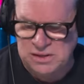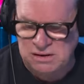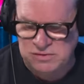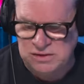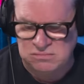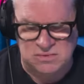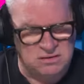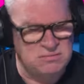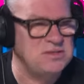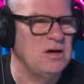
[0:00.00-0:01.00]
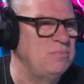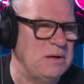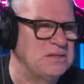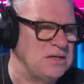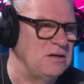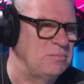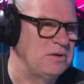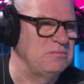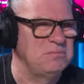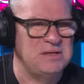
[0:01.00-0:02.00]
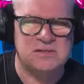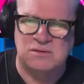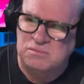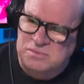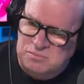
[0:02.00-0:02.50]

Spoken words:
They're having, you know, it's no big deal, but it means that